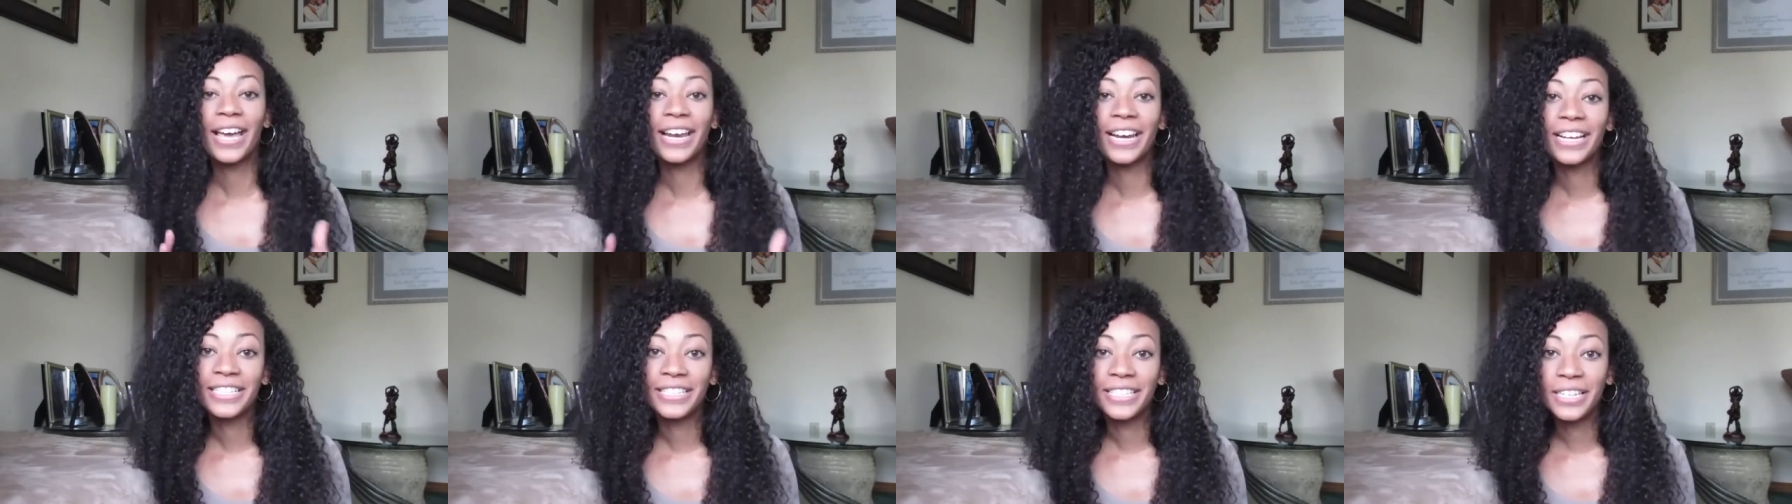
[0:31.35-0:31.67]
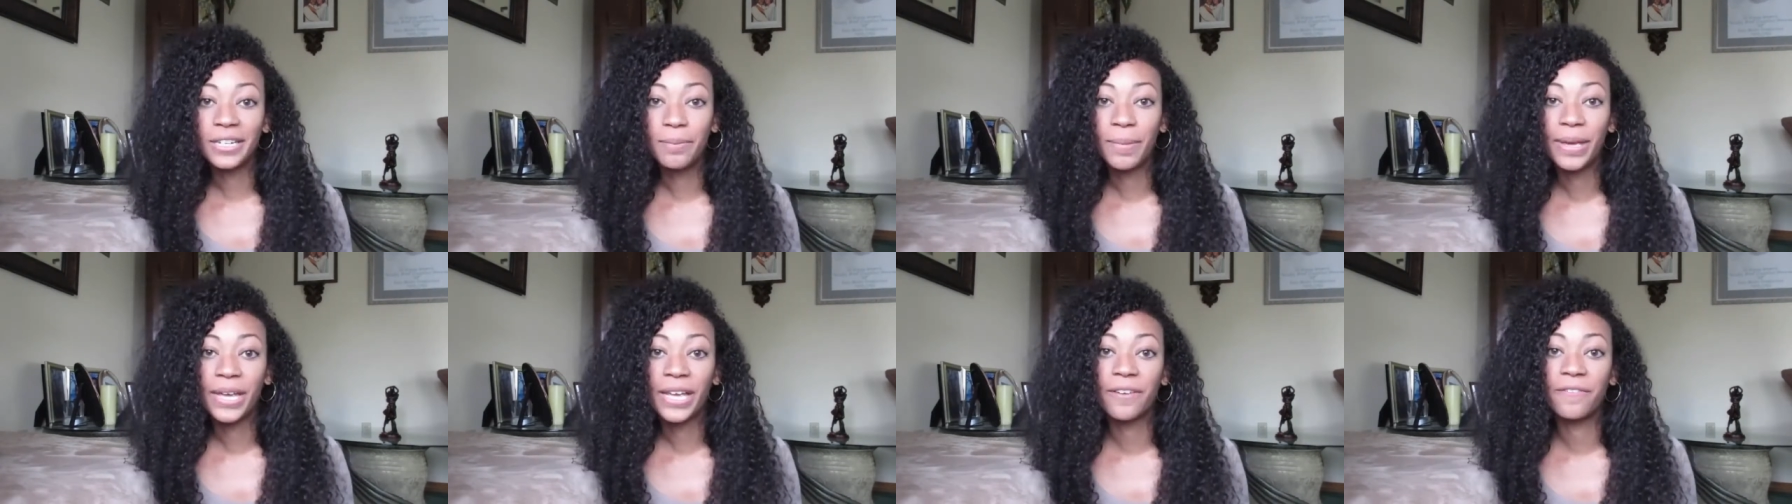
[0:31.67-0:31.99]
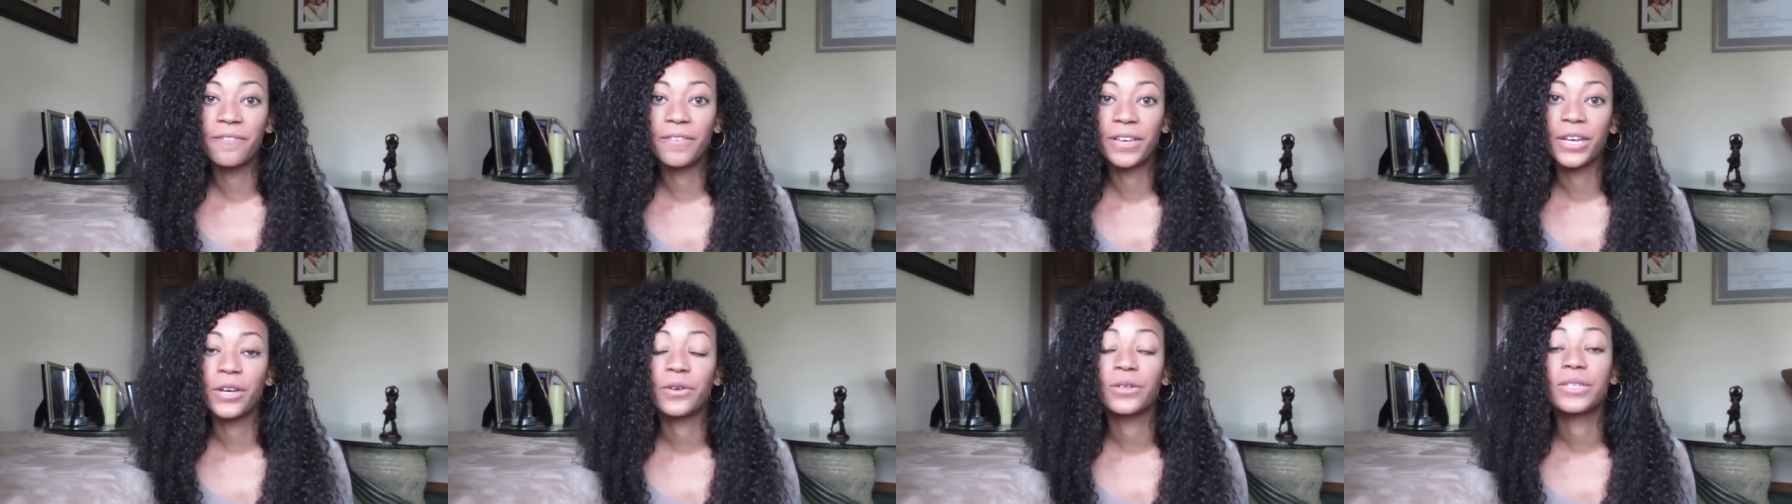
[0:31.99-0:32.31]
And I did make
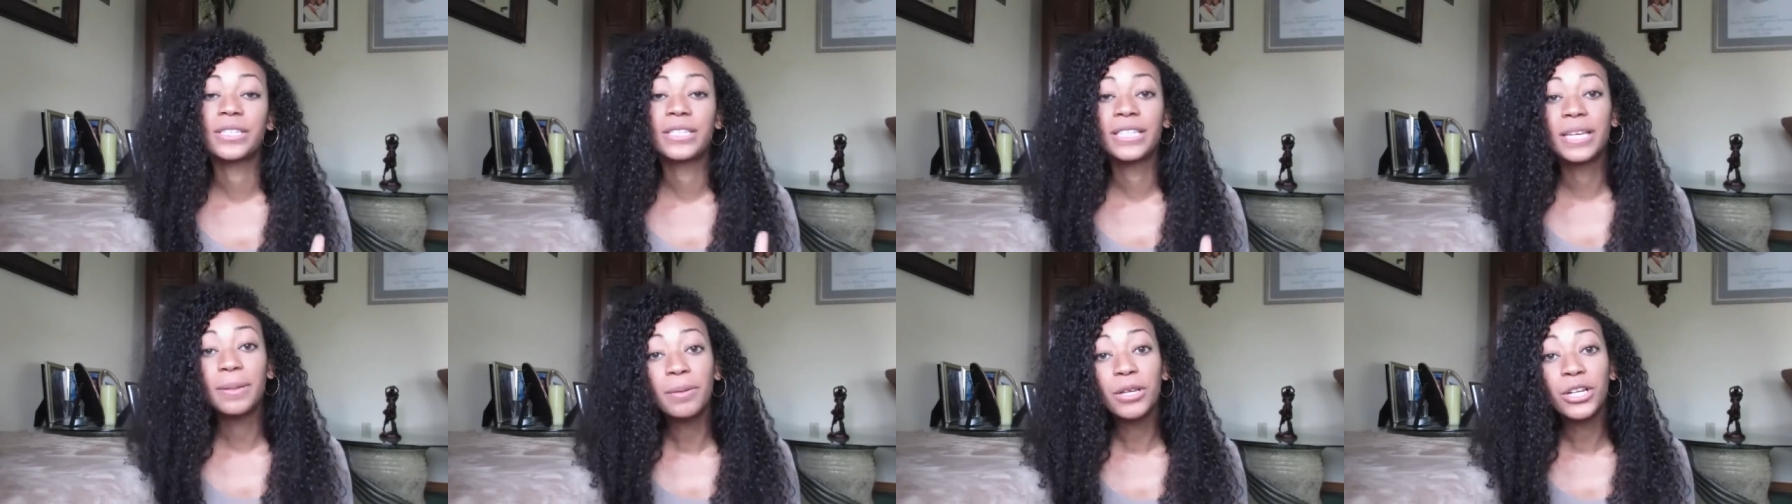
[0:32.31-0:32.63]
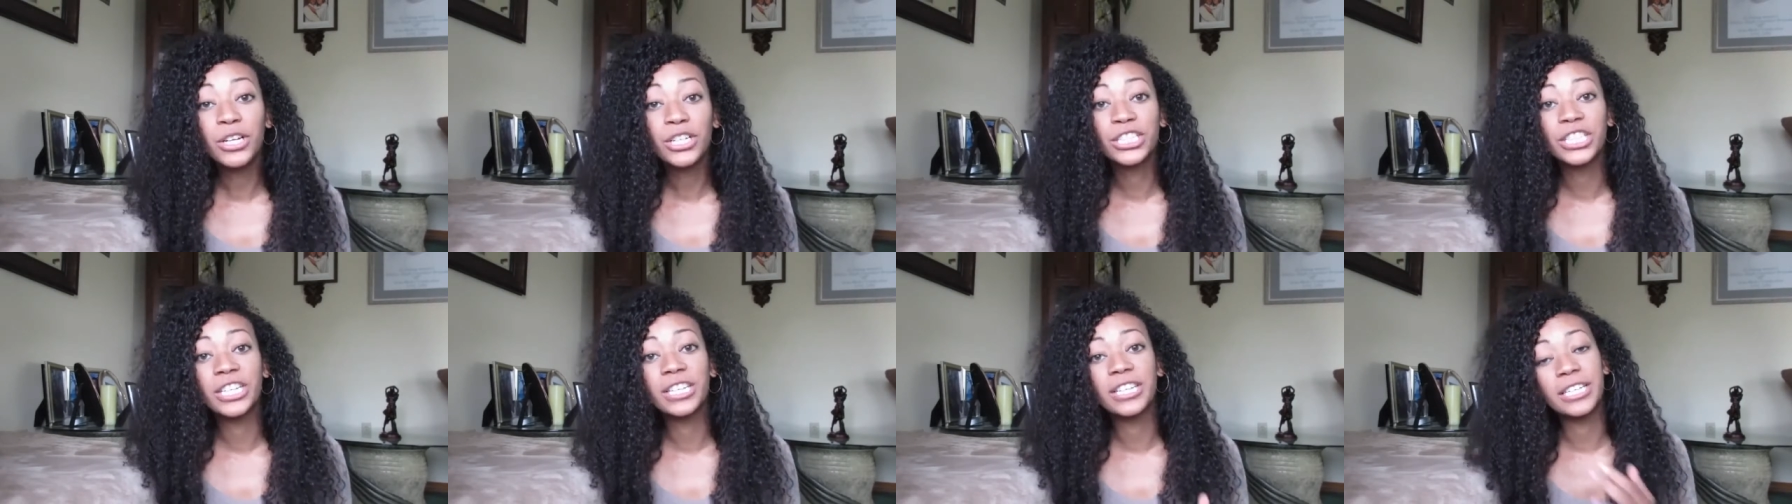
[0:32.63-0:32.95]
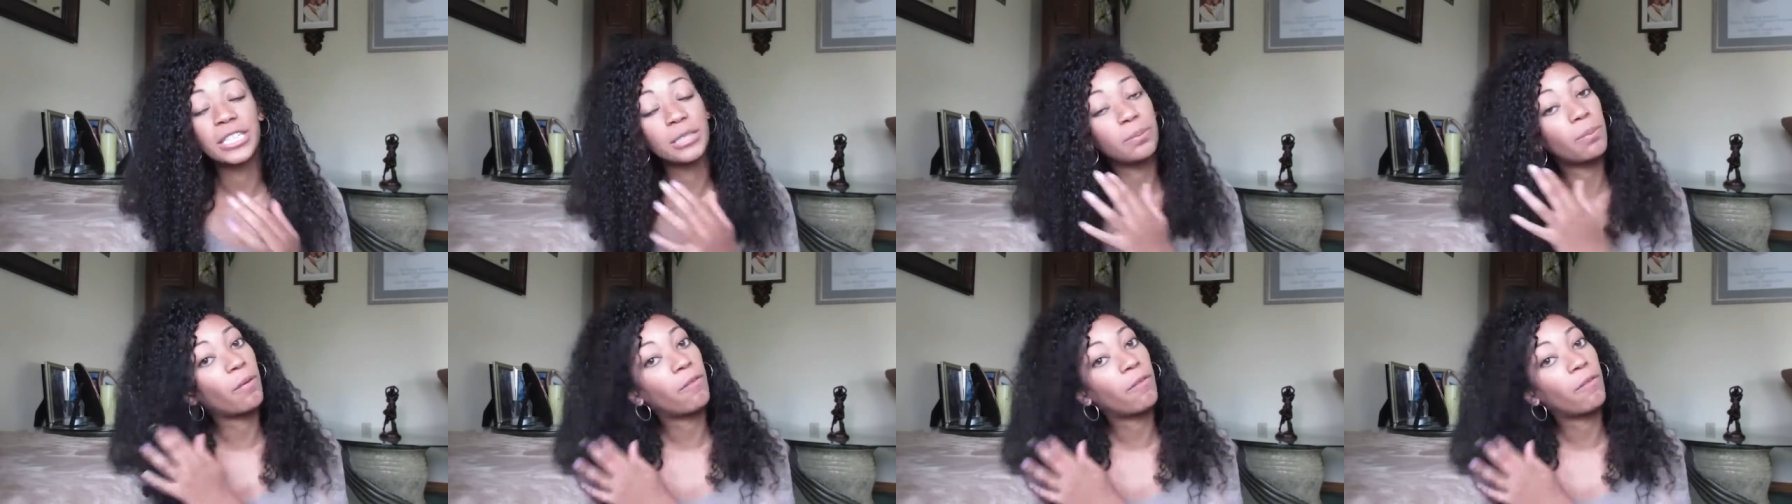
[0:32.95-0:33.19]
a video similar to this